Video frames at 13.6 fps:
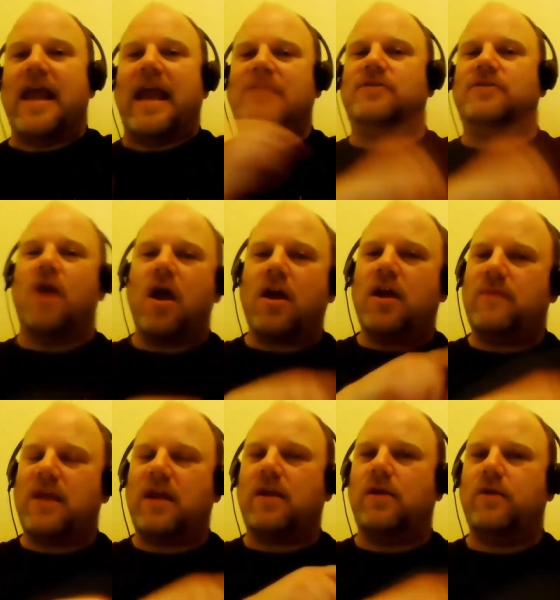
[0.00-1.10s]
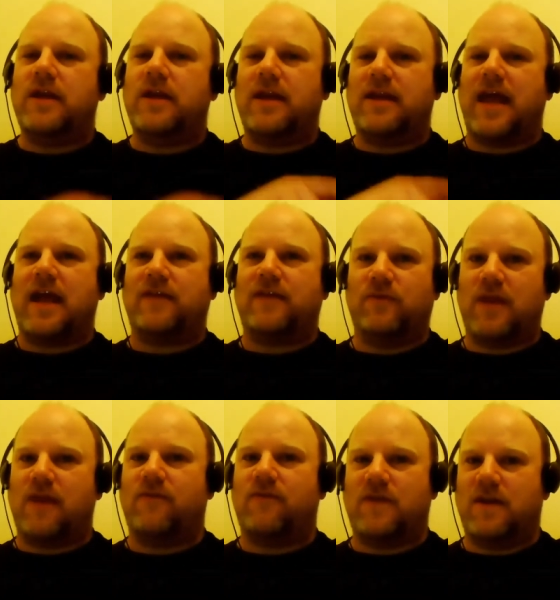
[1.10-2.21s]
It's not going to be included in the actual
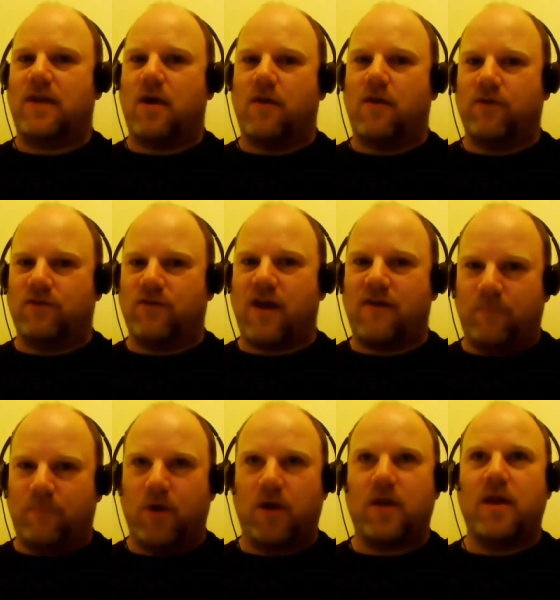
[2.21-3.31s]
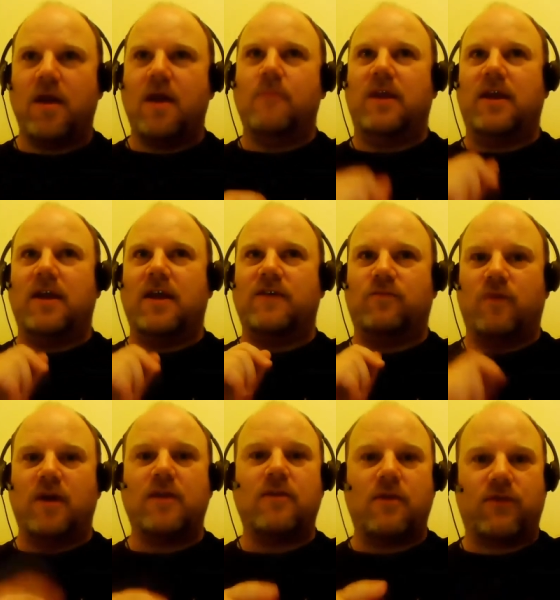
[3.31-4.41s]
Nefertiti Overdrive book because
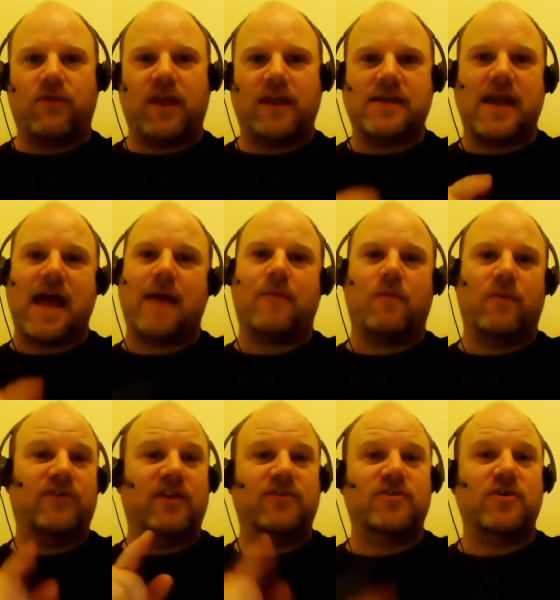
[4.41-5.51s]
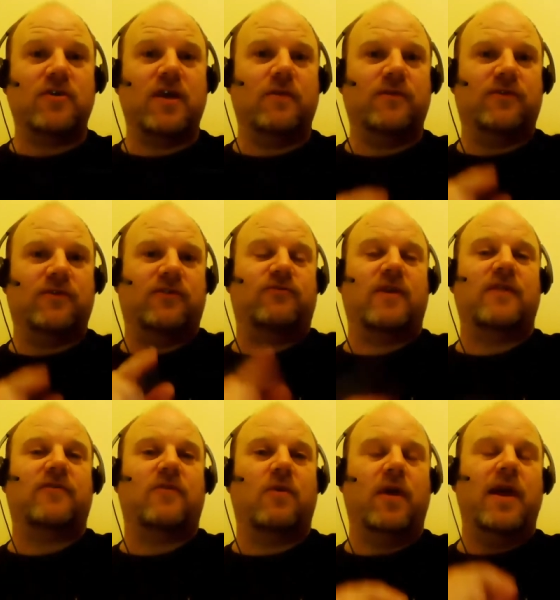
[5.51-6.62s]
one of the things that happened with Centurion was the
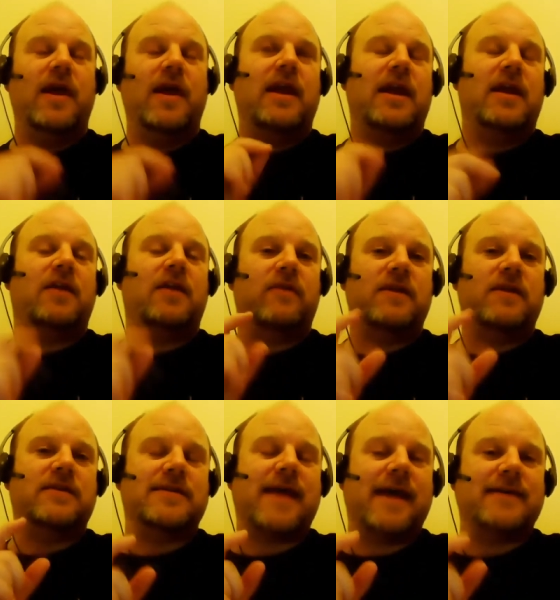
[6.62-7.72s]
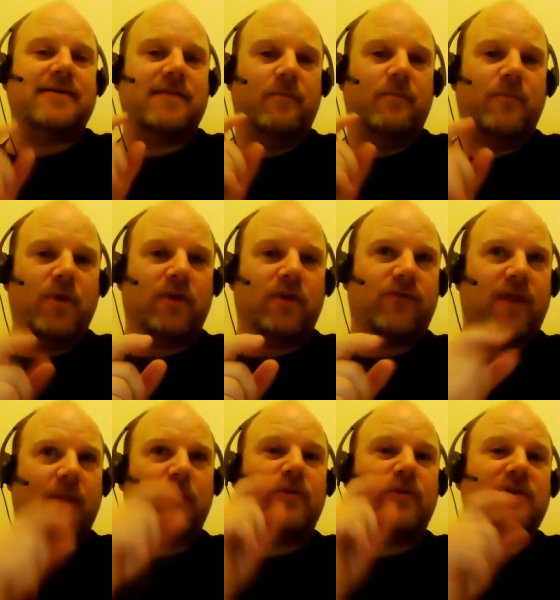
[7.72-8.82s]
stretch goal increased the size of the book so
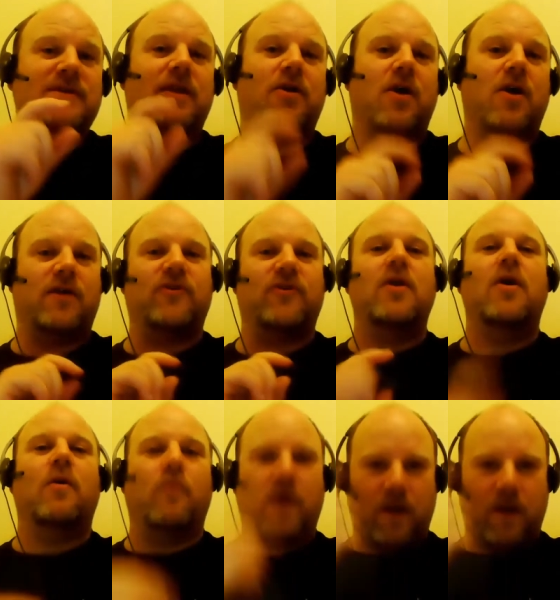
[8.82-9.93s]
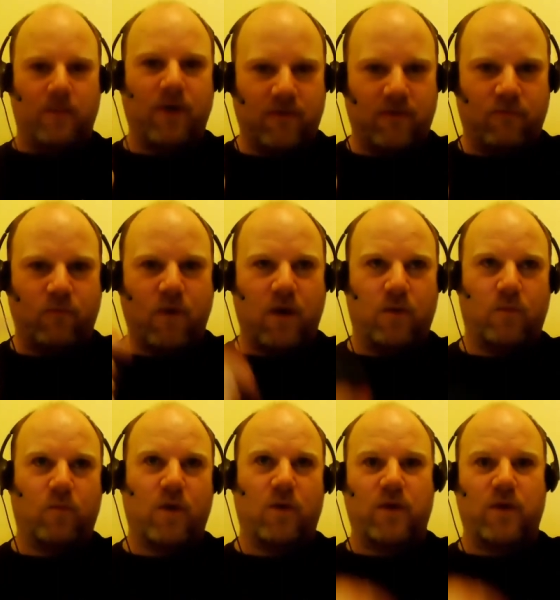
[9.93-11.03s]
that printing costs went above what,
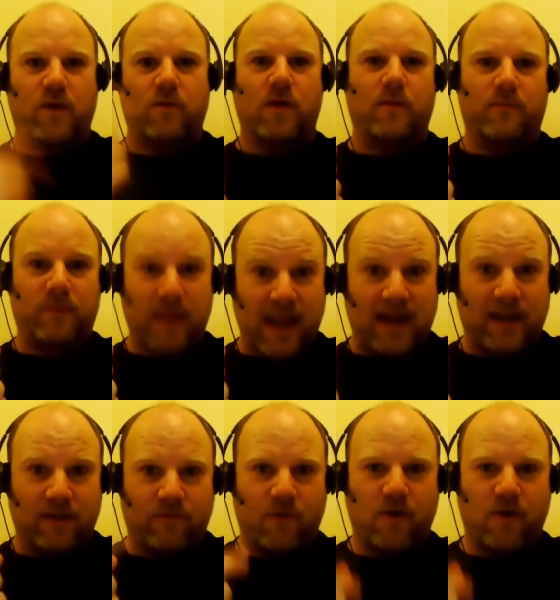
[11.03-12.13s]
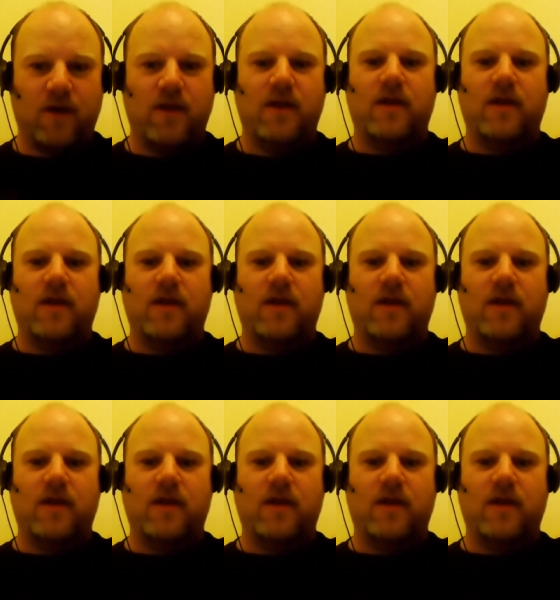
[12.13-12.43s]
what we were planning for.